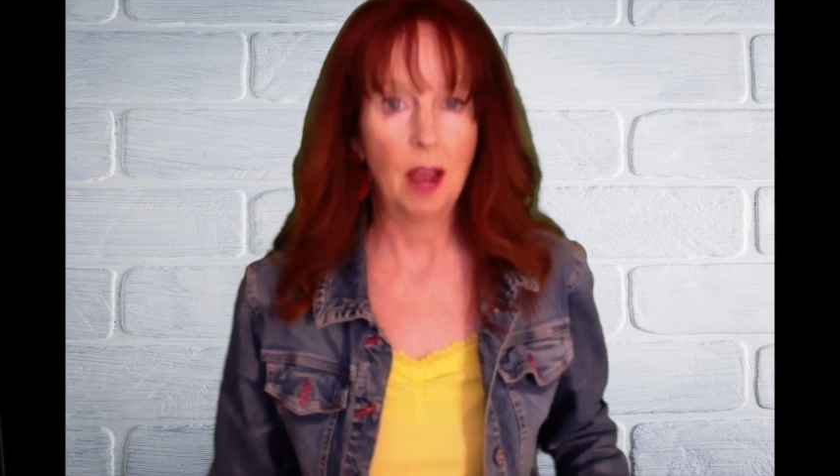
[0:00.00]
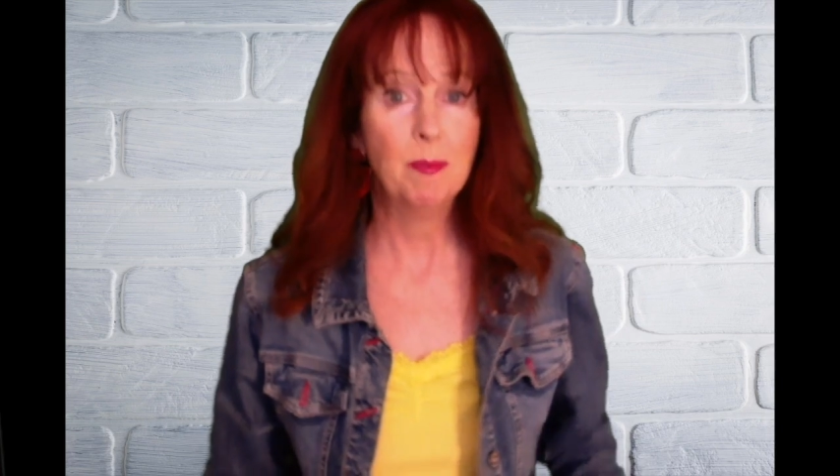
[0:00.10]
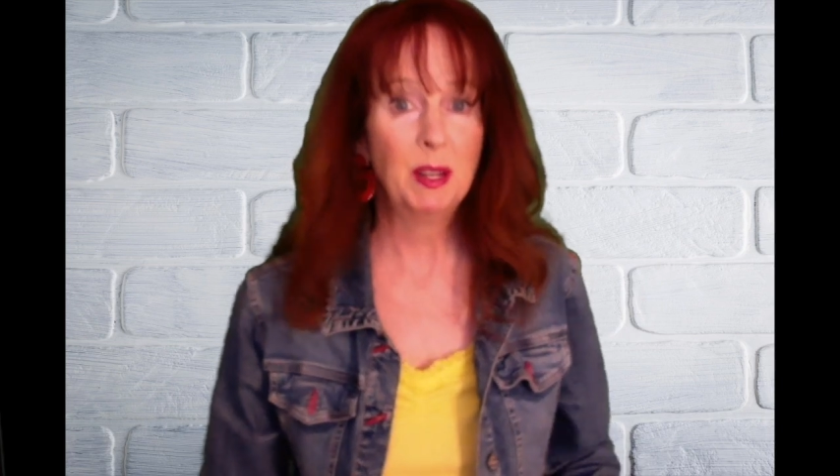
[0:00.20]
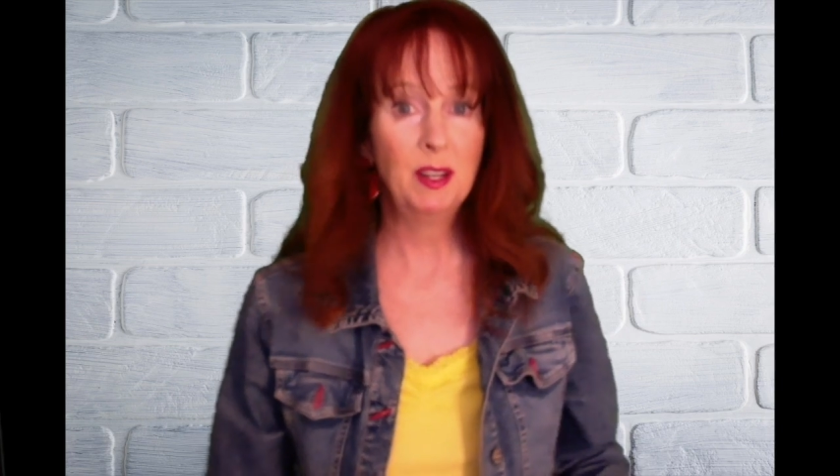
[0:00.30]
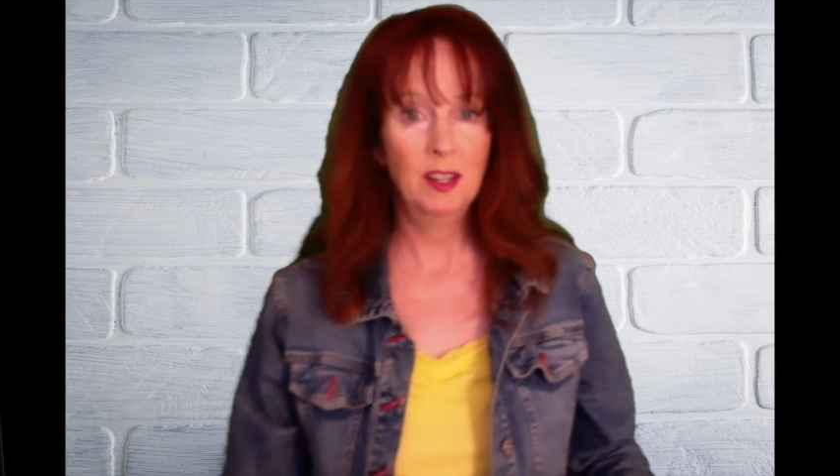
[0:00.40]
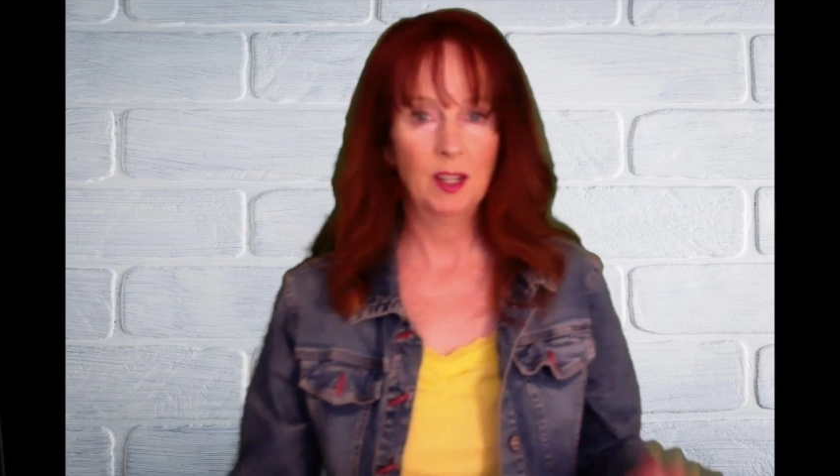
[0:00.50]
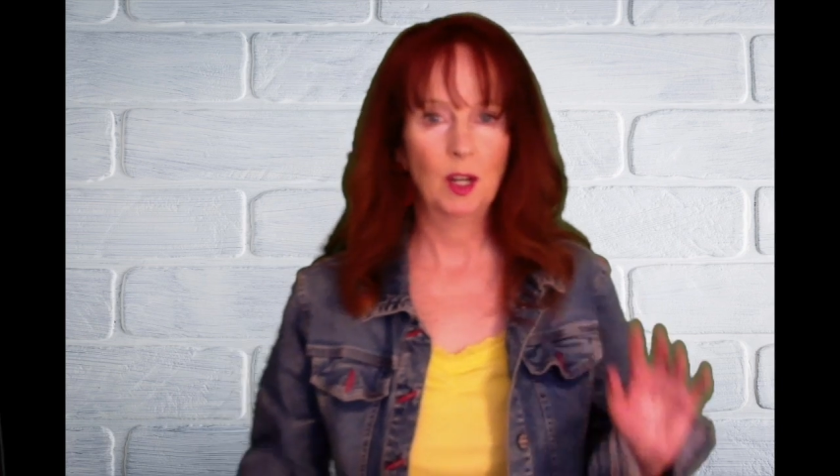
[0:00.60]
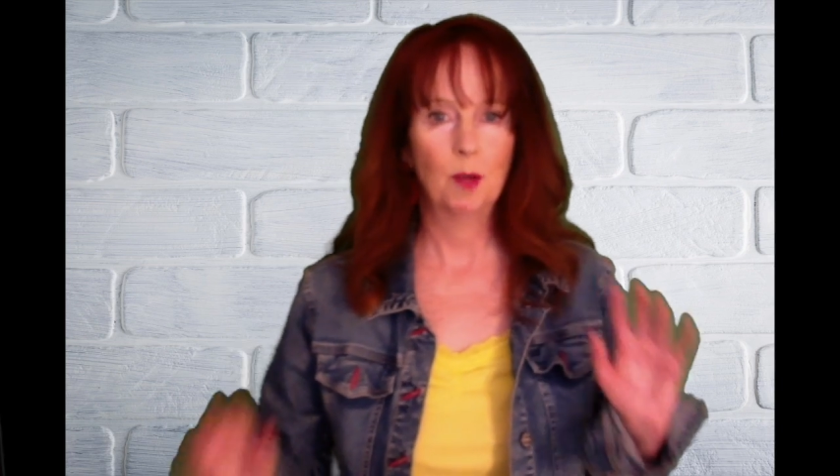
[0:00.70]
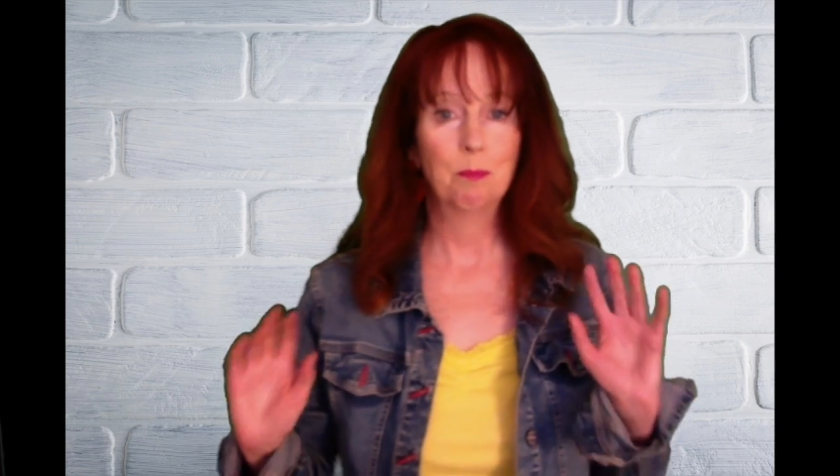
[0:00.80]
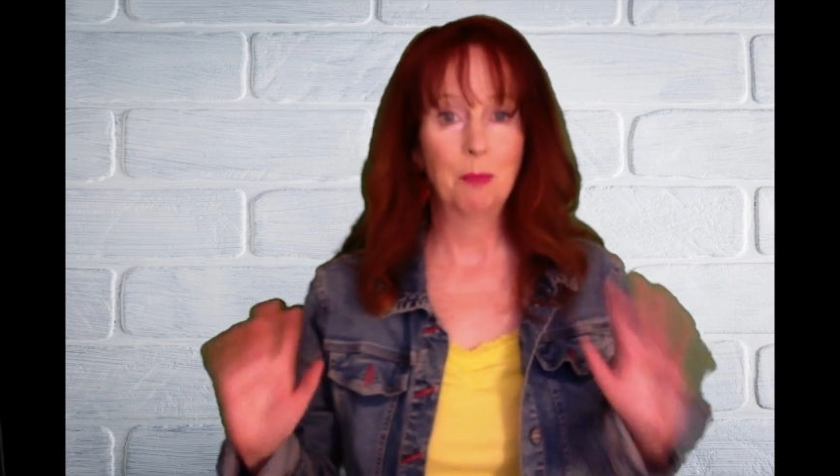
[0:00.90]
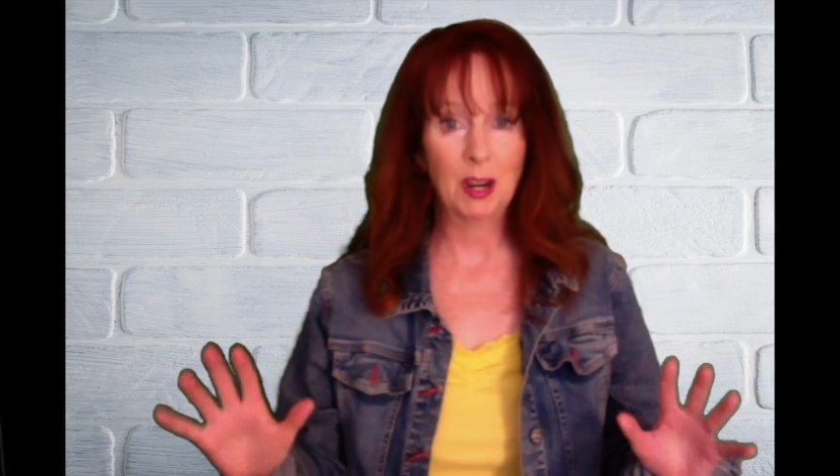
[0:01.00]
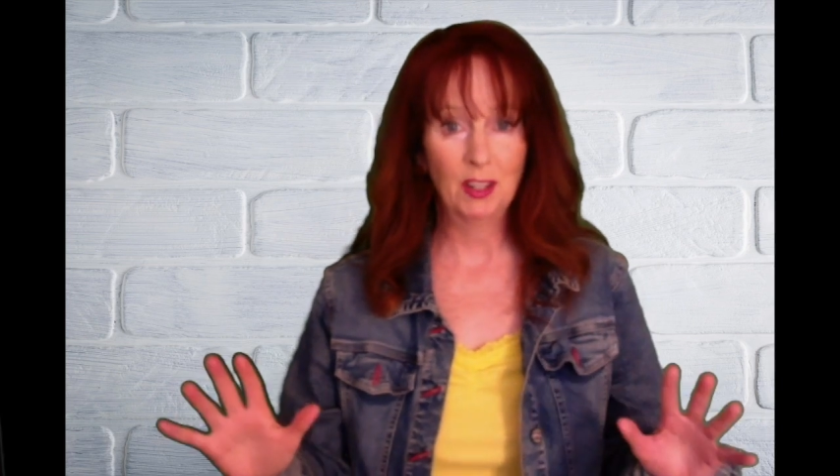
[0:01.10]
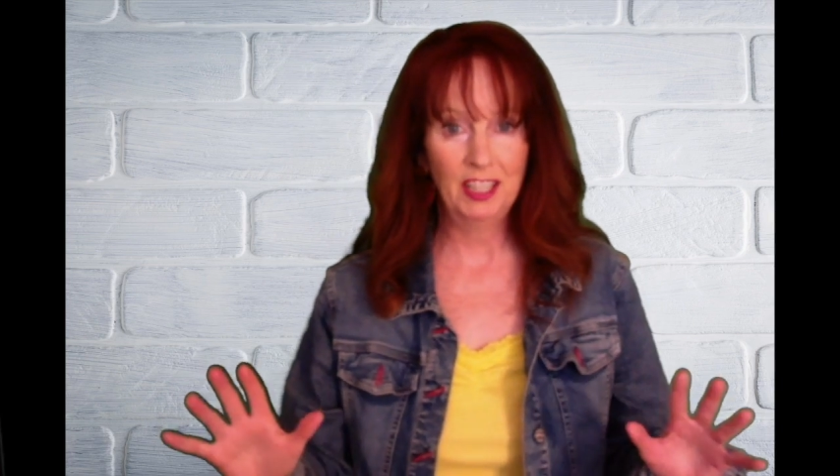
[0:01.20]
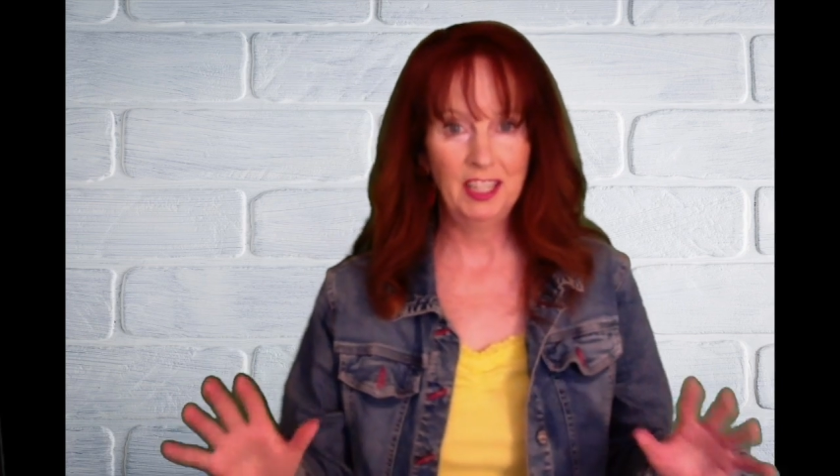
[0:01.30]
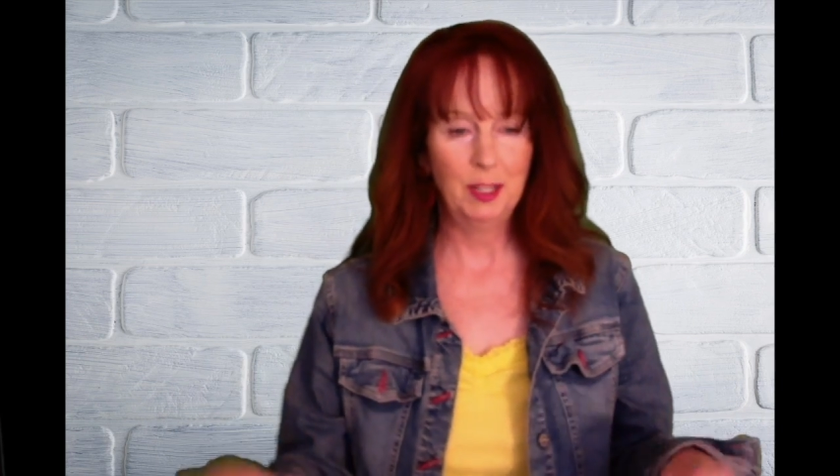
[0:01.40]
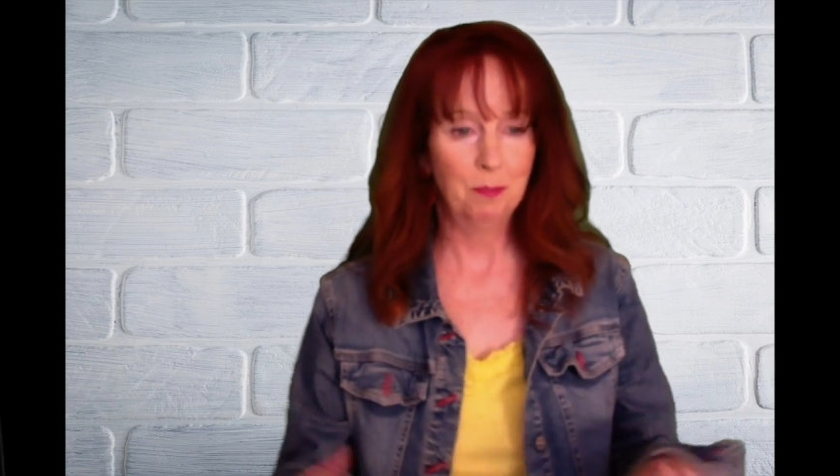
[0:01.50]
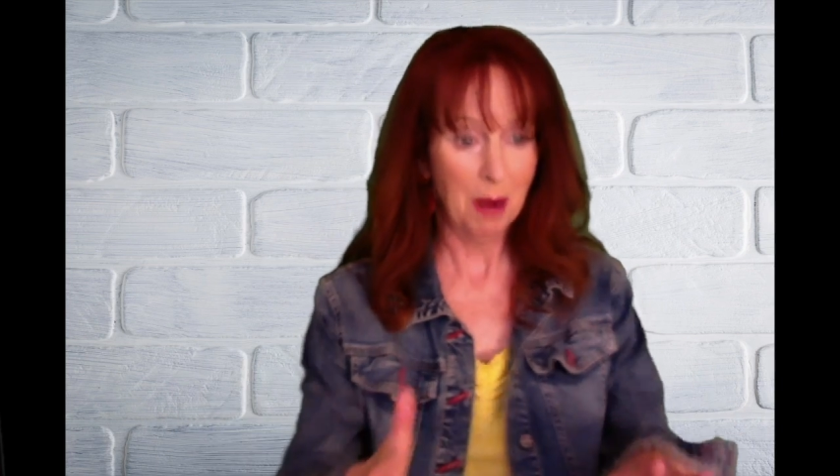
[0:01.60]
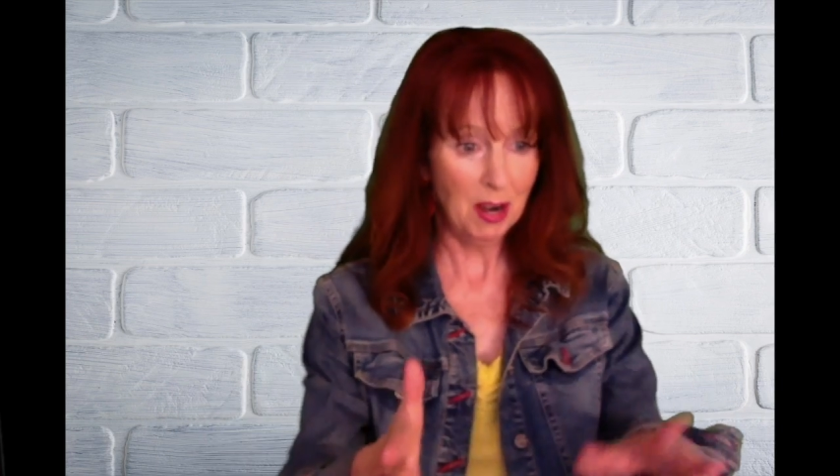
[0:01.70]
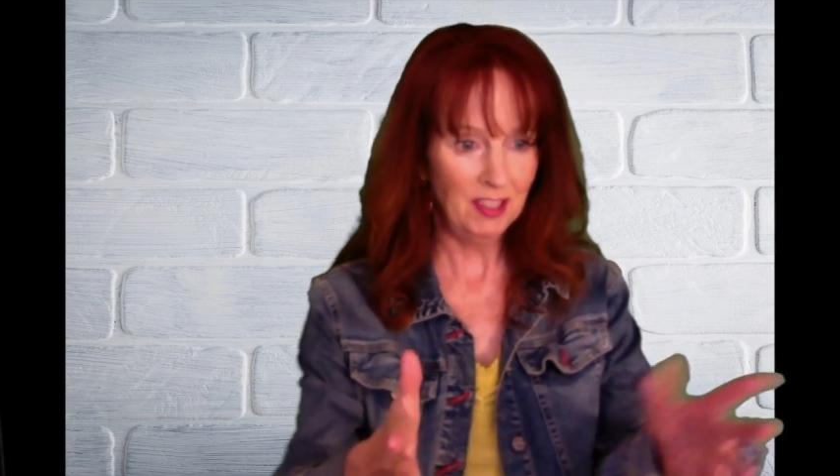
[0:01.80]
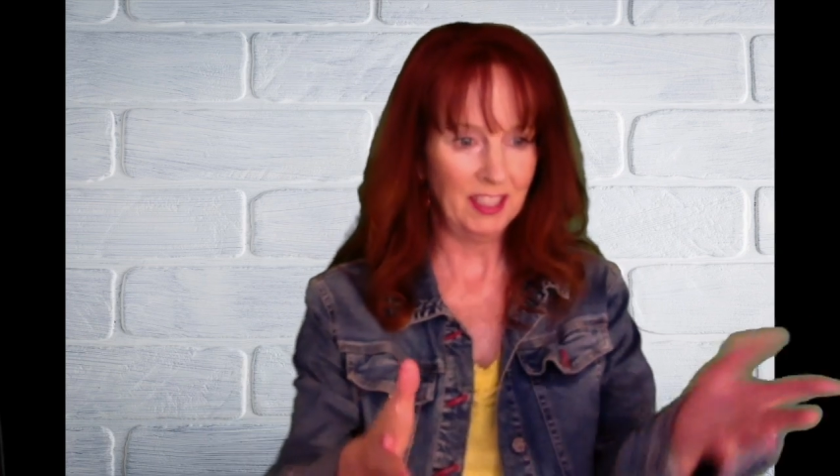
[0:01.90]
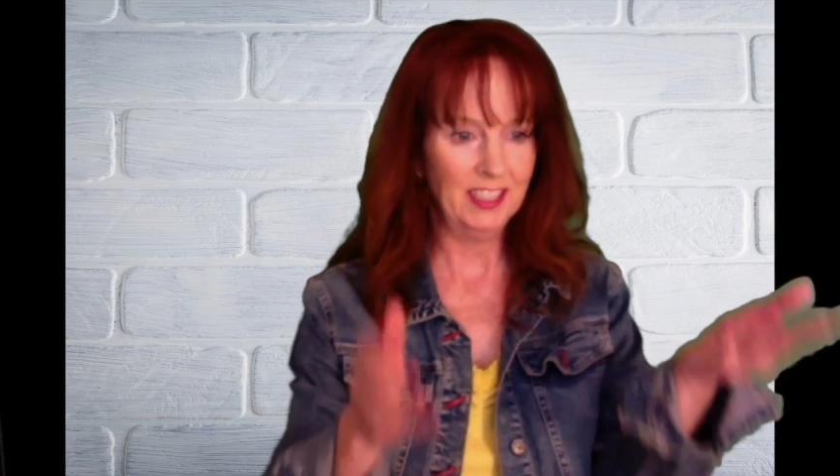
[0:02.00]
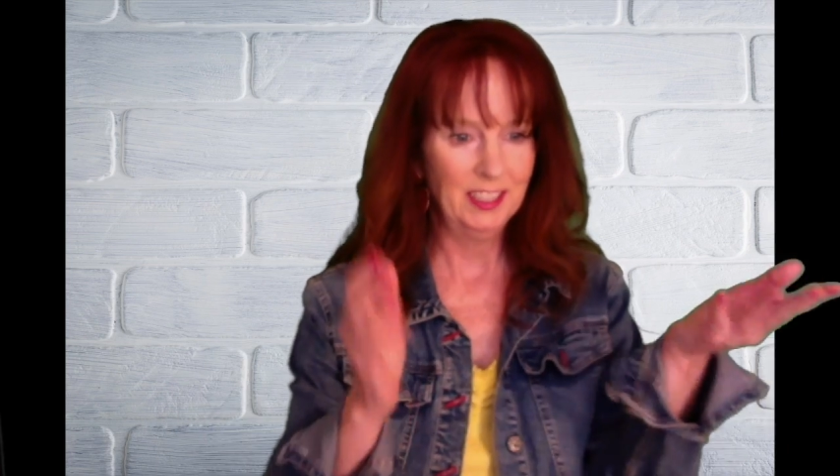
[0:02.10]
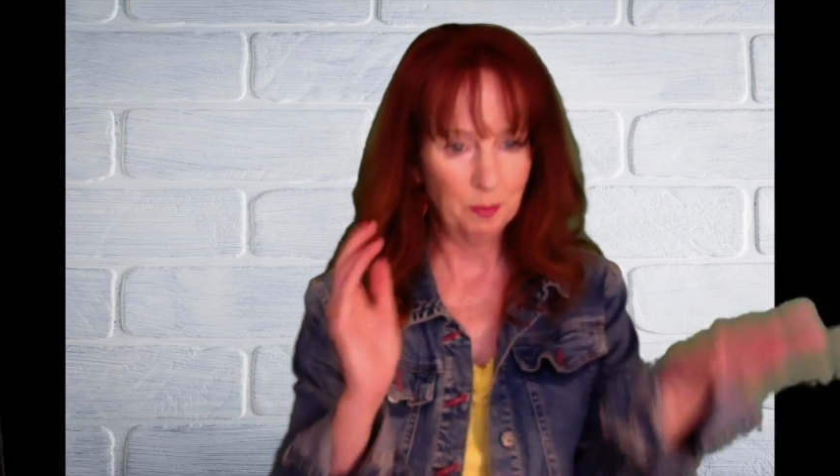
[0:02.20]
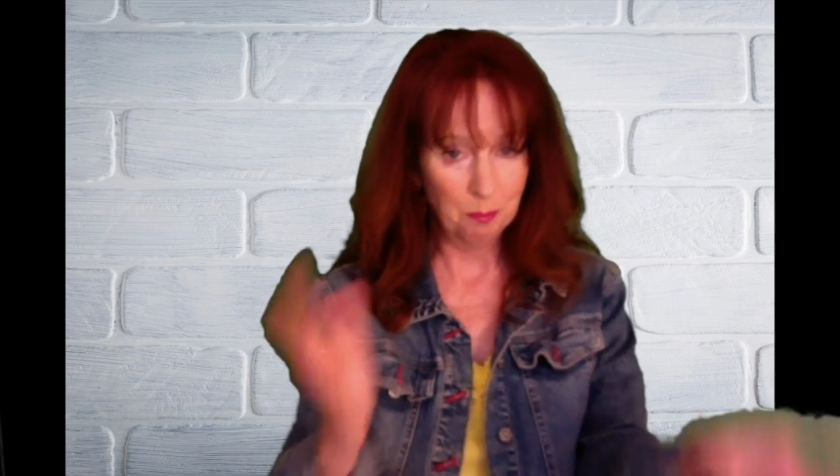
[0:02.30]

I mean, Marley. Marley.